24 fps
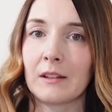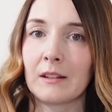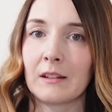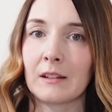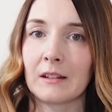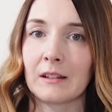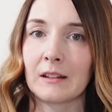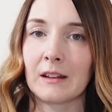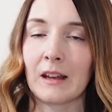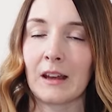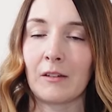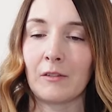it
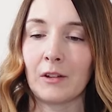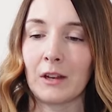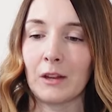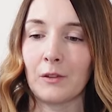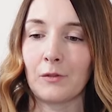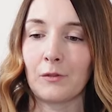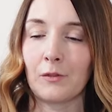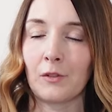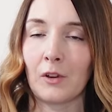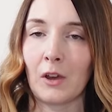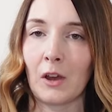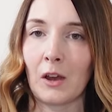doesn't have any
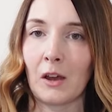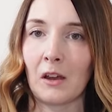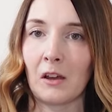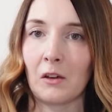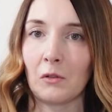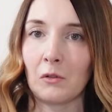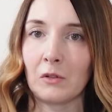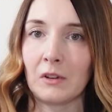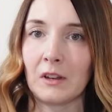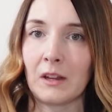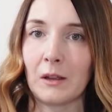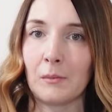fur
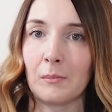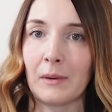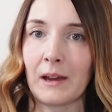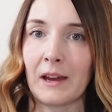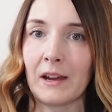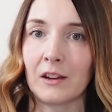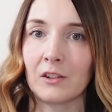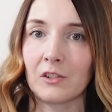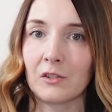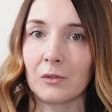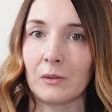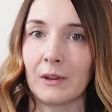or knit
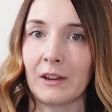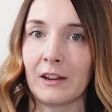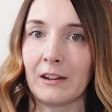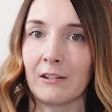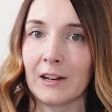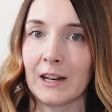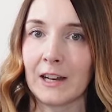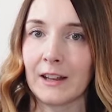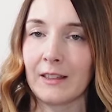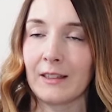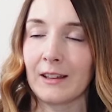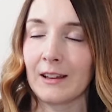back to it or
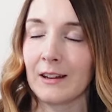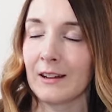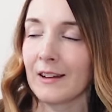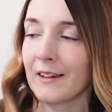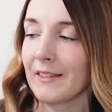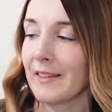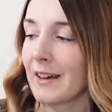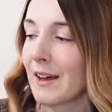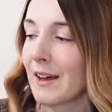anything like